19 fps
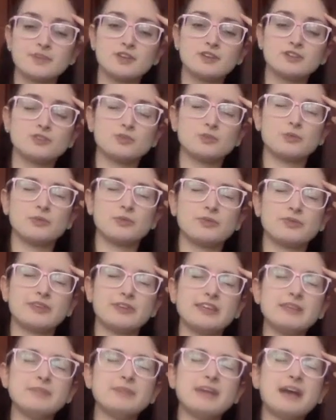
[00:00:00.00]
So
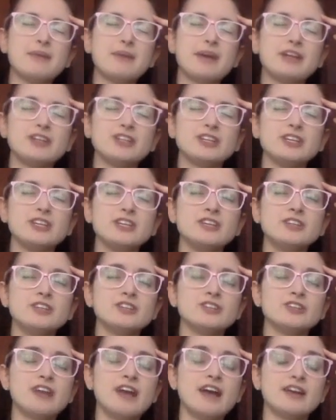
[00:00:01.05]
keep that magic E in your
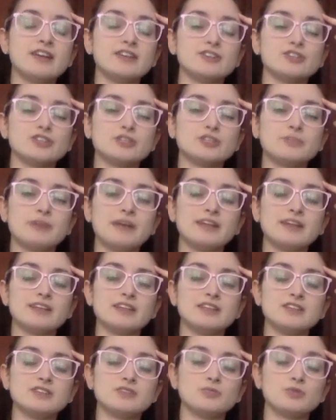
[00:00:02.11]
head as you're spelling
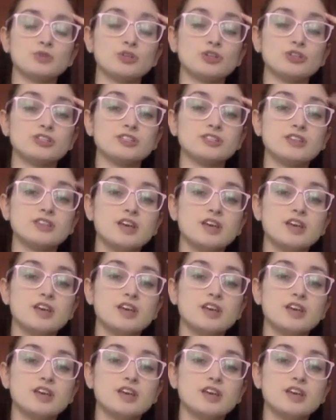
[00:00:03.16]
these words.